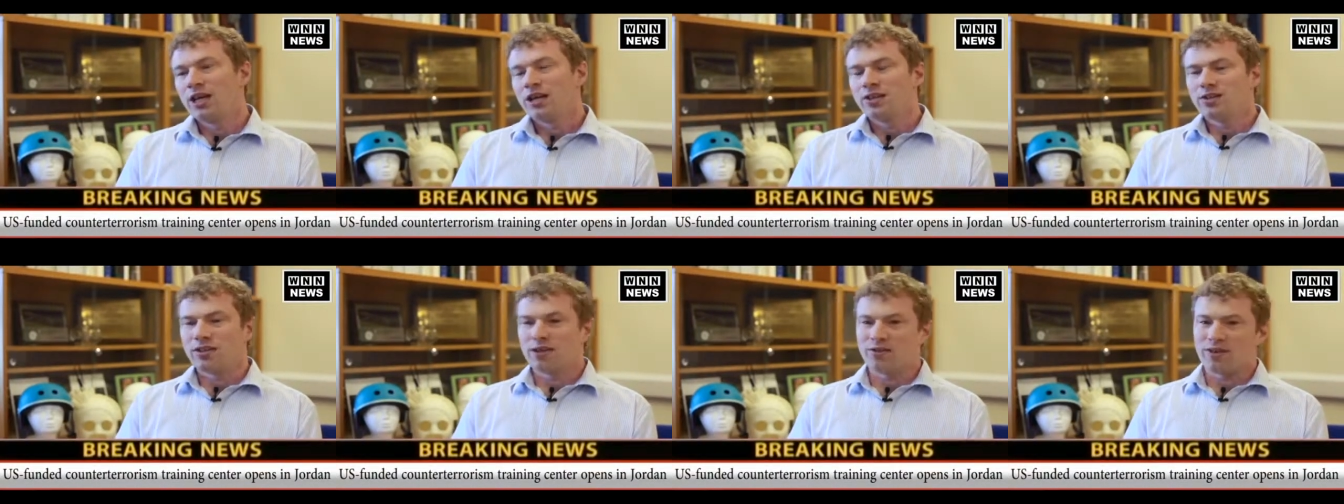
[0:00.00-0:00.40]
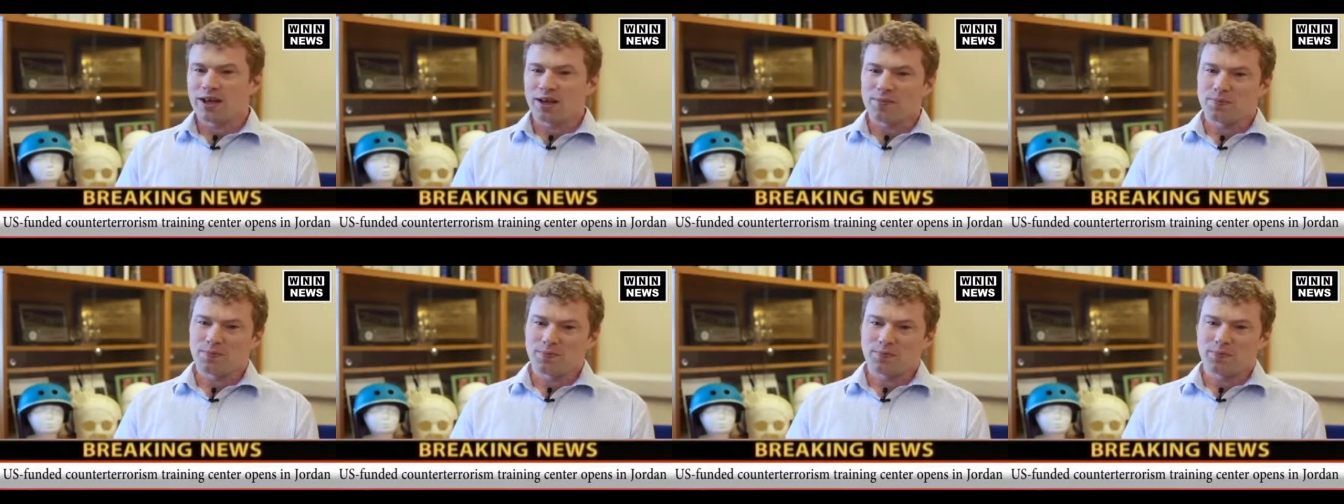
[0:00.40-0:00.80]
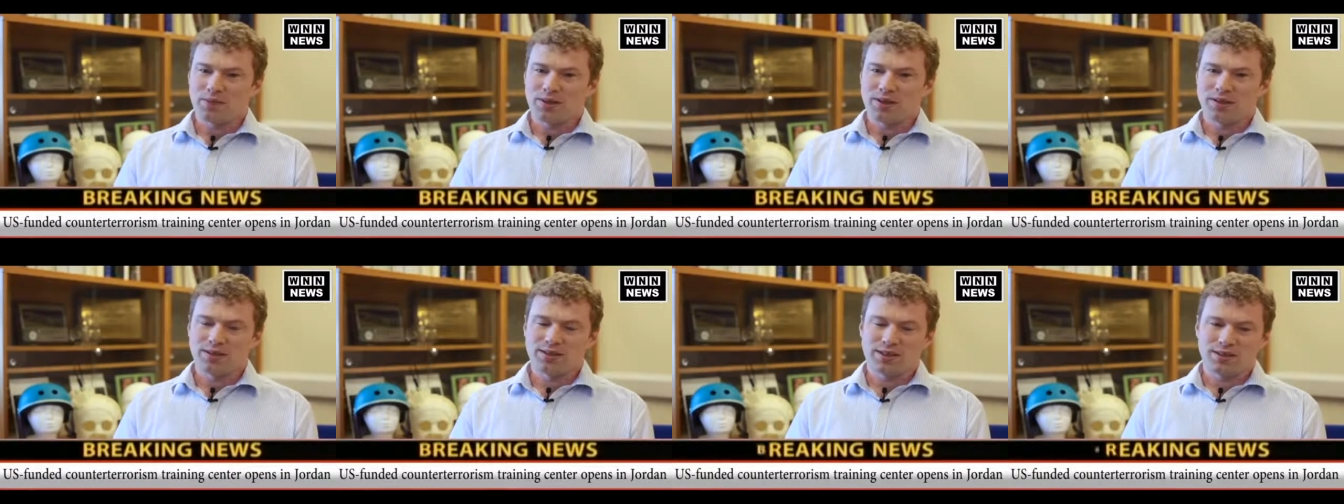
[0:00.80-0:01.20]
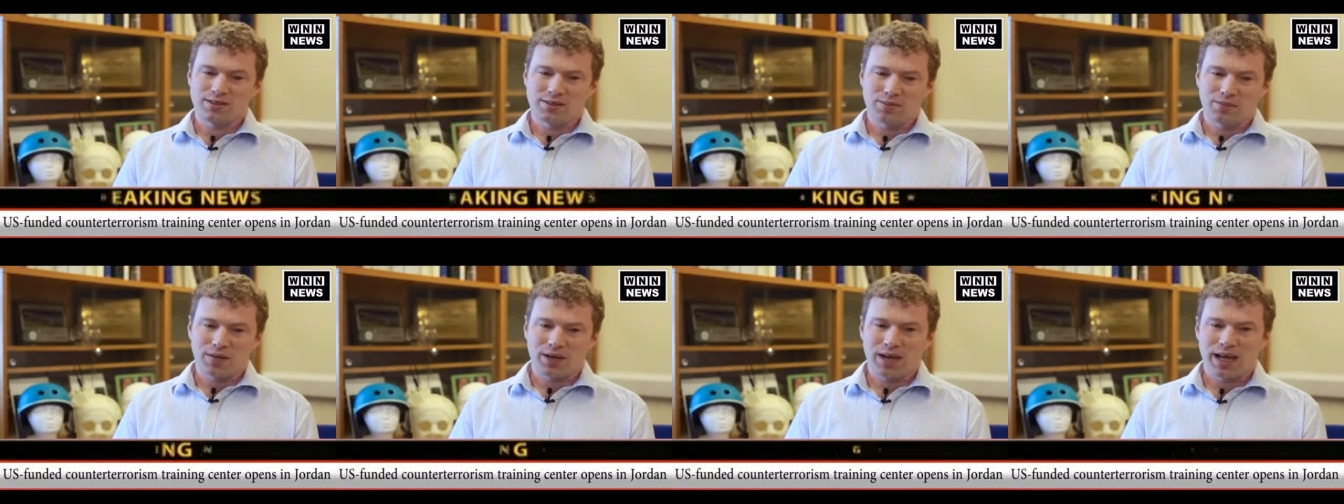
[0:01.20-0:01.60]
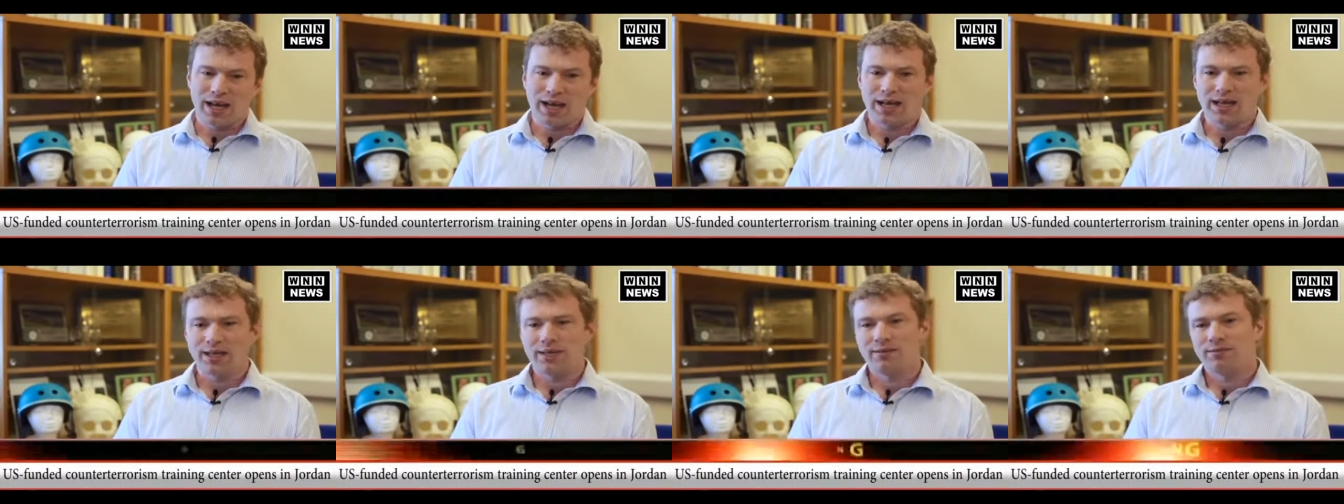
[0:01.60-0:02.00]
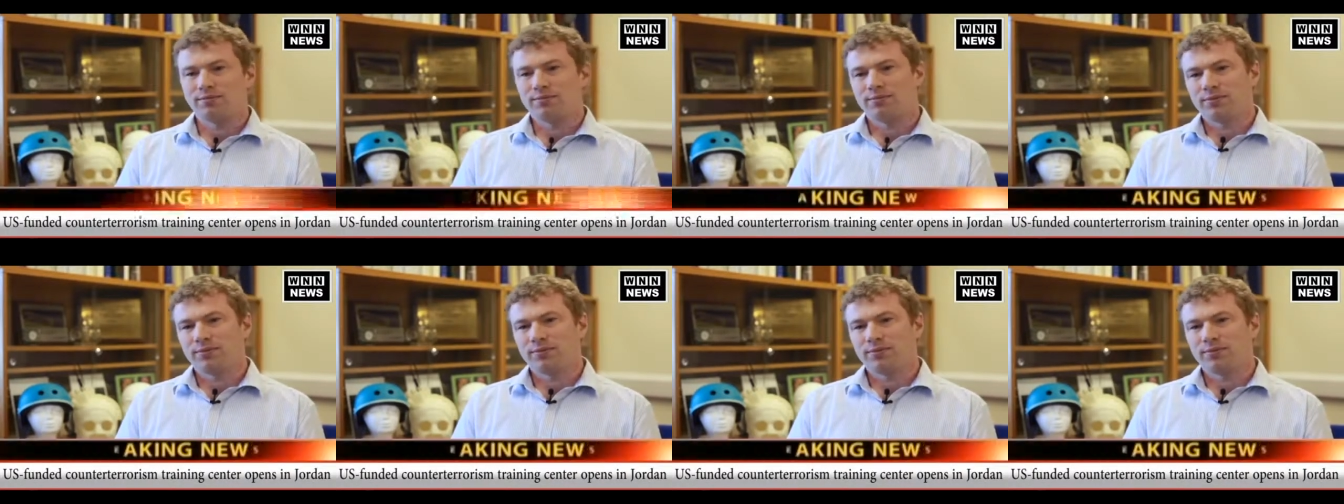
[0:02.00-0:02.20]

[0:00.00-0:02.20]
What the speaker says: So that brings into play